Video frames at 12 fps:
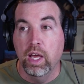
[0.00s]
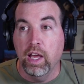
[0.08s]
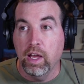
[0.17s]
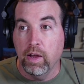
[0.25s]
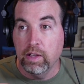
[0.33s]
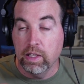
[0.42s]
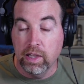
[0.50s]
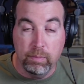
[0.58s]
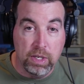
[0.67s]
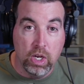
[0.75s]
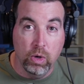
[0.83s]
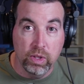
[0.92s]
Let
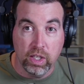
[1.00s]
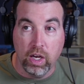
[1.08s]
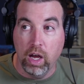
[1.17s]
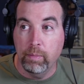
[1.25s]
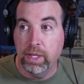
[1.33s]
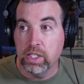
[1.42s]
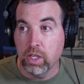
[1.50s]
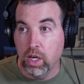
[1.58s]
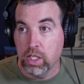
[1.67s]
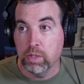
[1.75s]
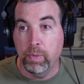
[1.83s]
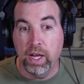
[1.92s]
me know in the comments
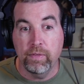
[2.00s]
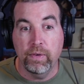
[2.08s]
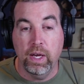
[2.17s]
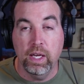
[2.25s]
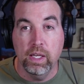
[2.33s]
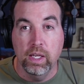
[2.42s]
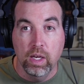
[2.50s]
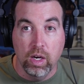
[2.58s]
on Spotify,